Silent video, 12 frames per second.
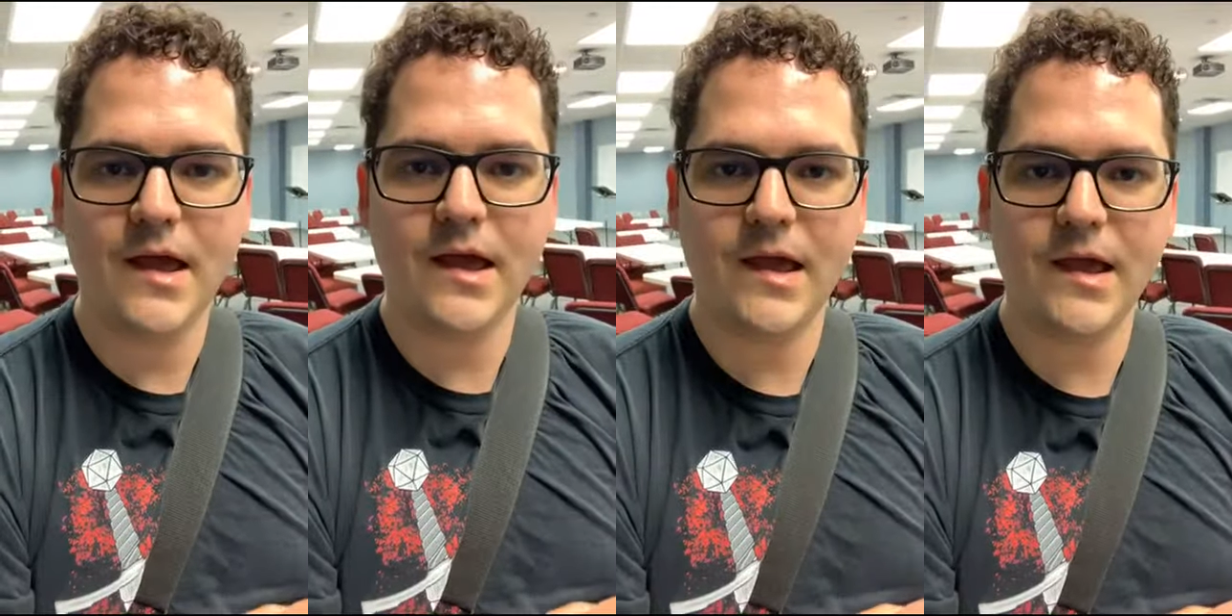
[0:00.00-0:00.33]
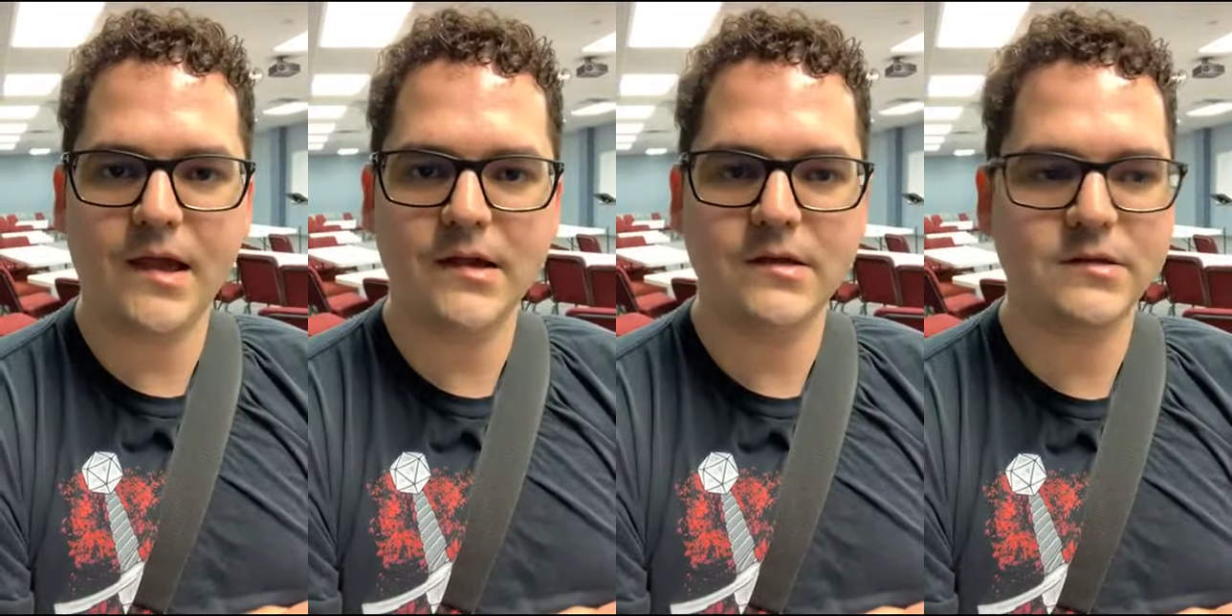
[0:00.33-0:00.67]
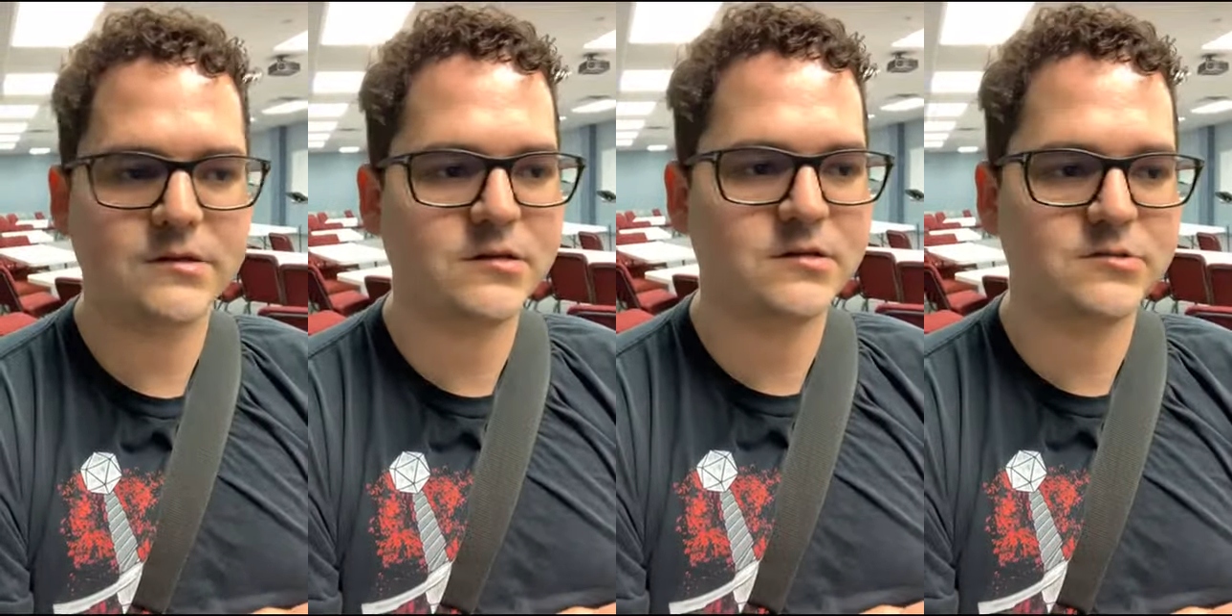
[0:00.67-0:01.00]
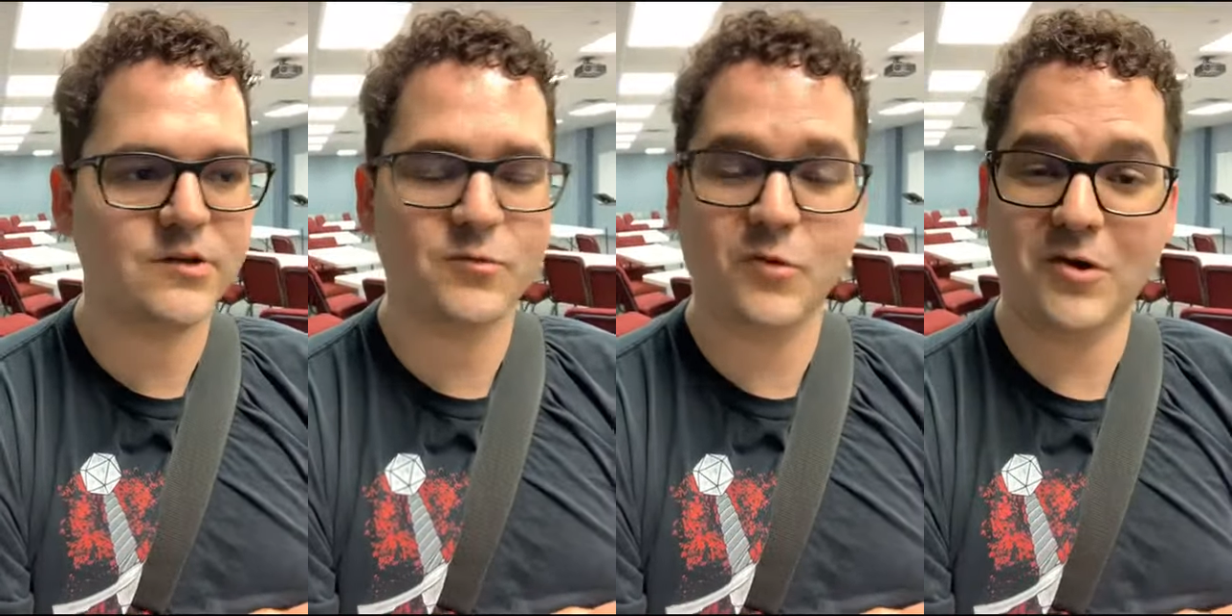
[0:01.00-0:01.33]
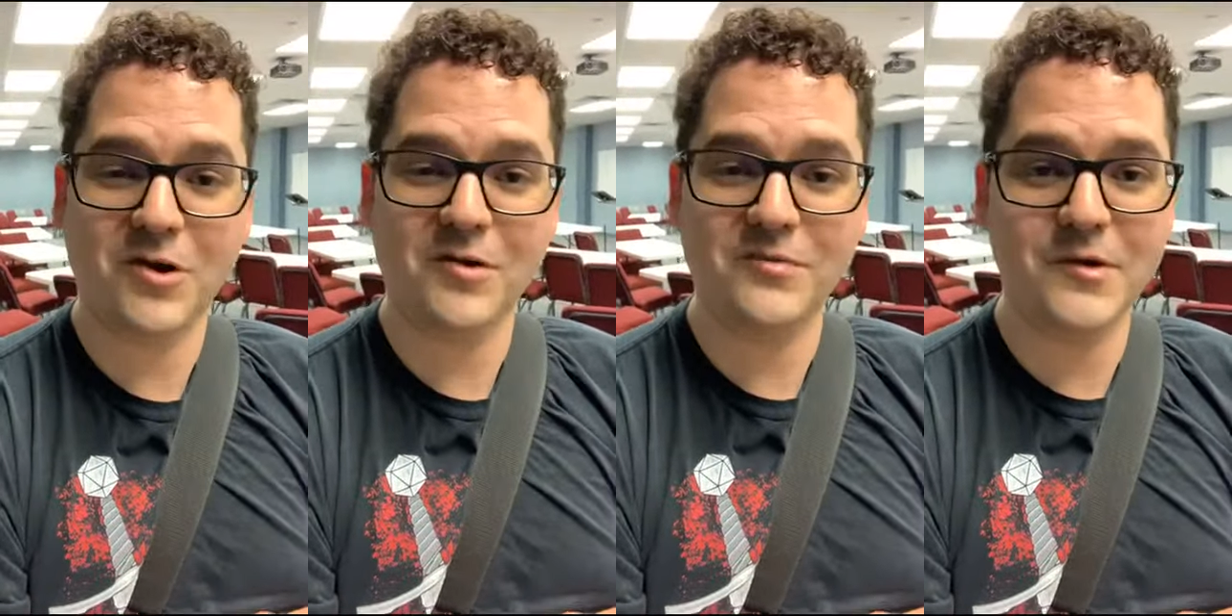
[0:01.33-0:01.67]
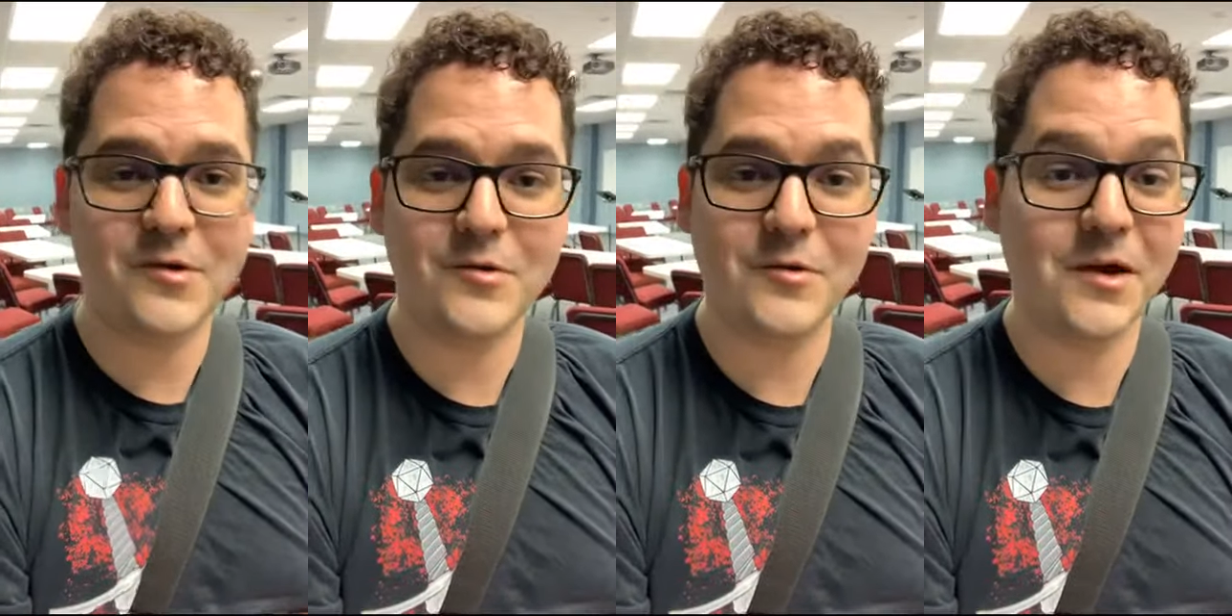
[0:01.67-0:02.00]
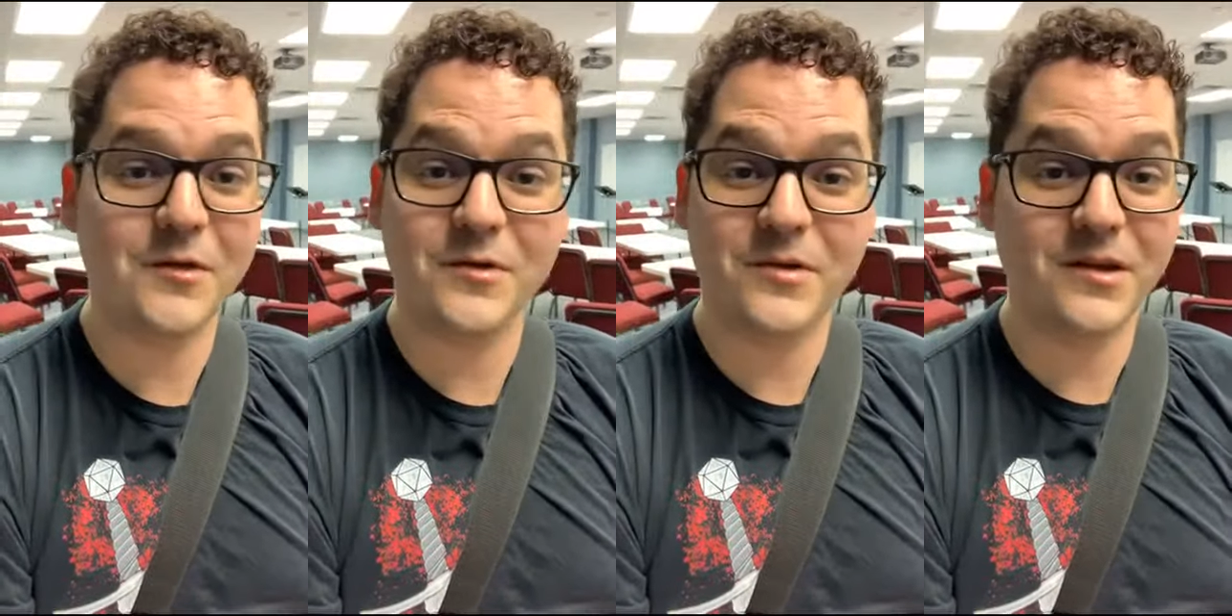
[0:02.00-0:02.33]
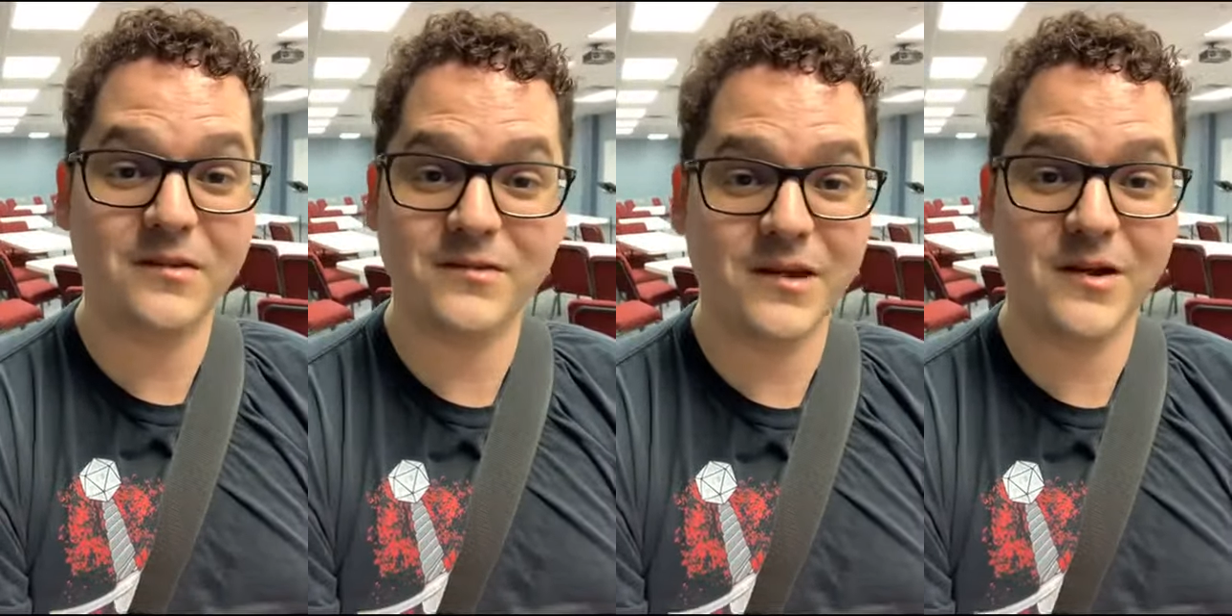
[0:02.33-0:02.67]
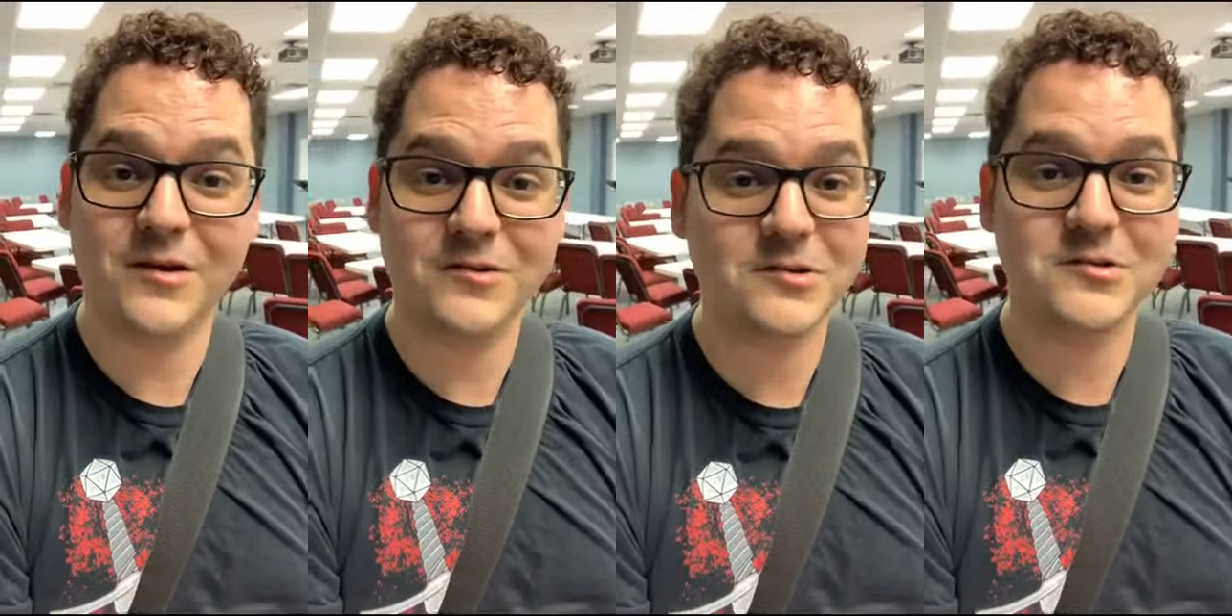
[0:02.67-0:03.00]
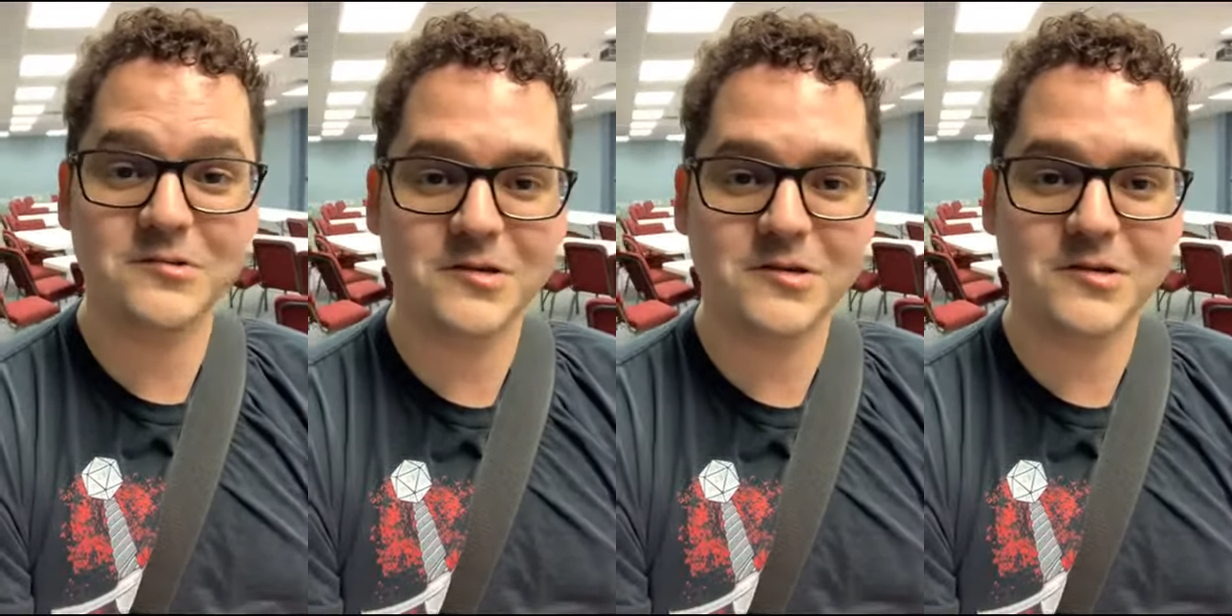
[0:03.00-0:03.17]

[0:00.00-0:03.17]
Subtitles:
and just work on a few other things there to